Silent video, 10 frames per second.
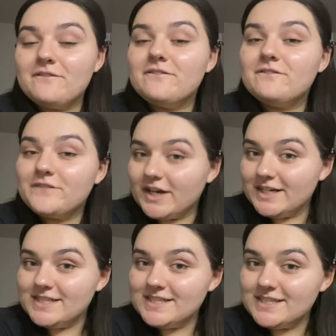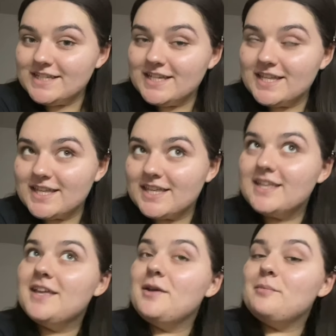first
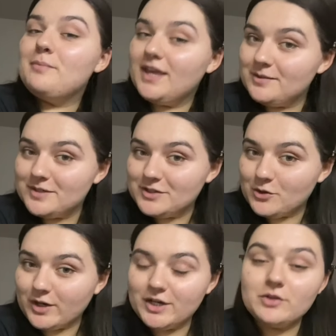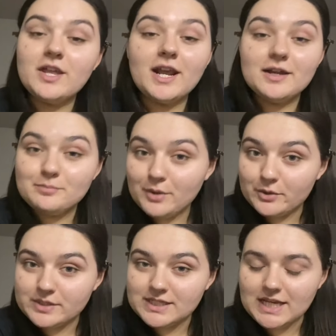makeup tutorial that I am
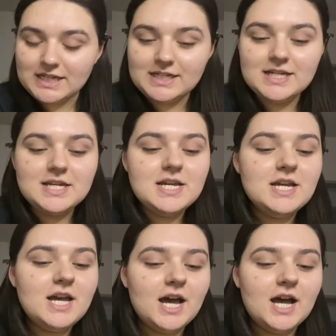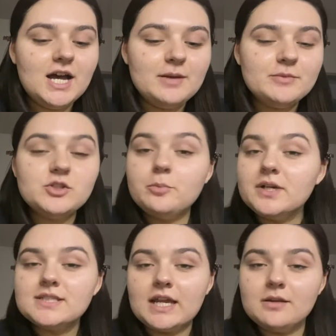posting. Super
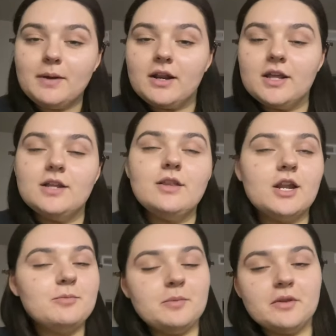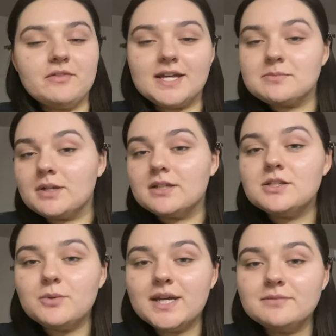excited about it. A lot of people have asked me to
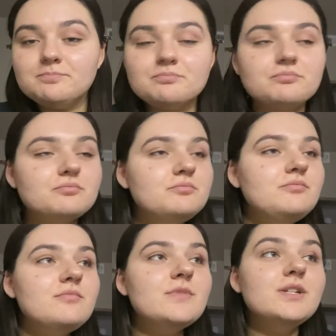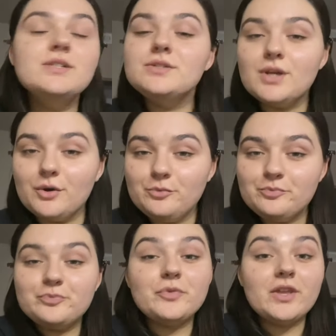do it, so
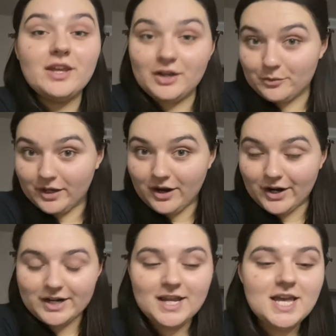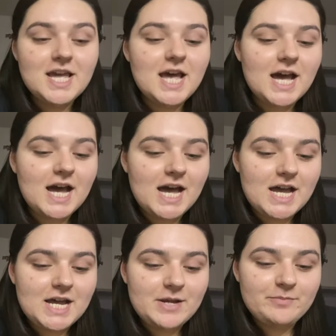here we are.
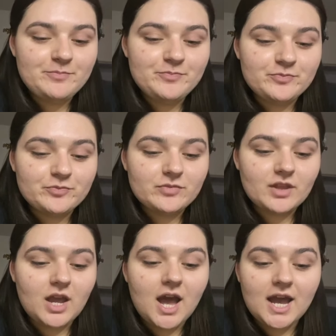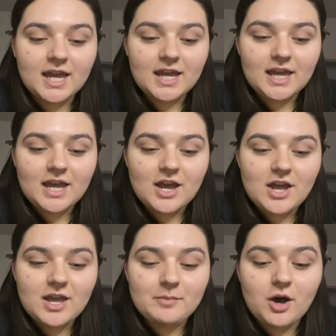I
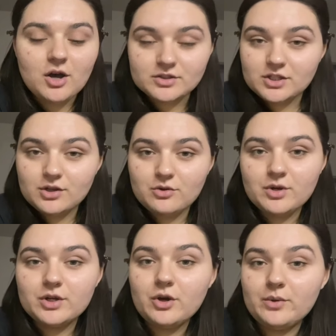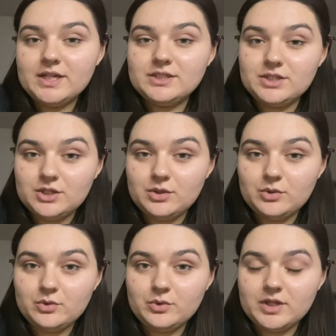am also going to